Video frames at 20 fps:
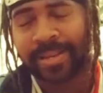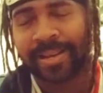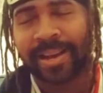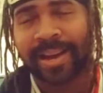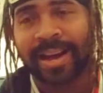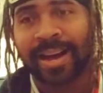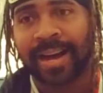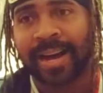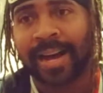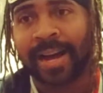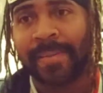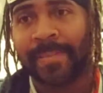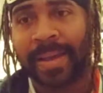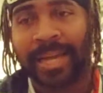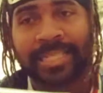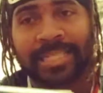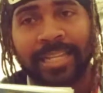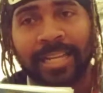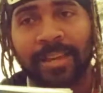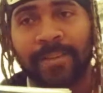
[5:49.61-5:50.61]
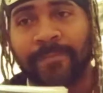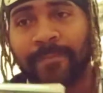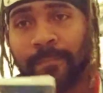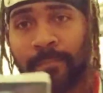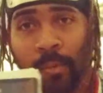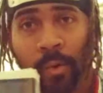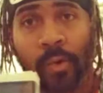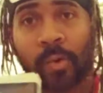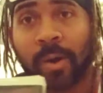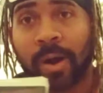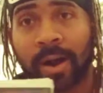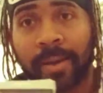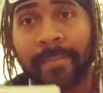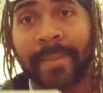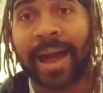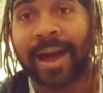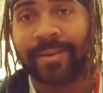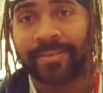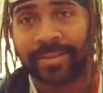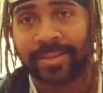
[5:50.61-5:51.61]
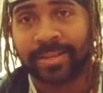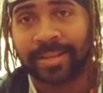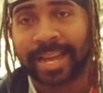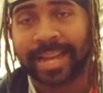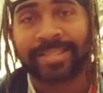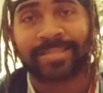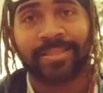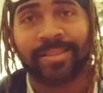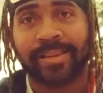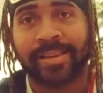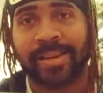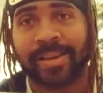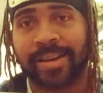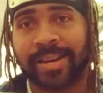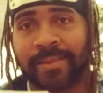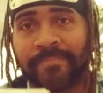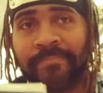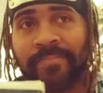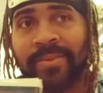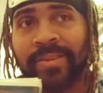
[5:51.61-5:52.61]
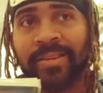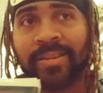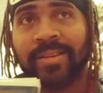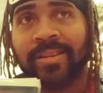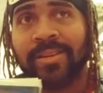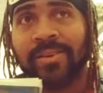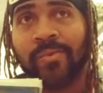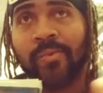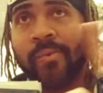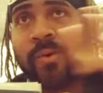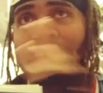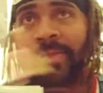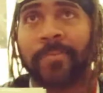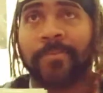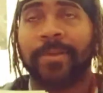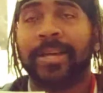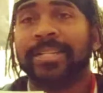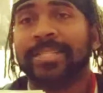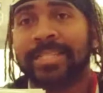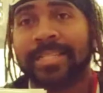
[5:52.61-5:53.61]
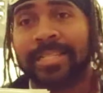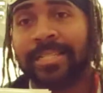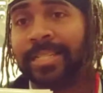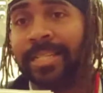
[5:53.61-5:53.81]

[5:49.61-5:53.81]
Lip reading: Basically Moron Mountain. That's the one of the places.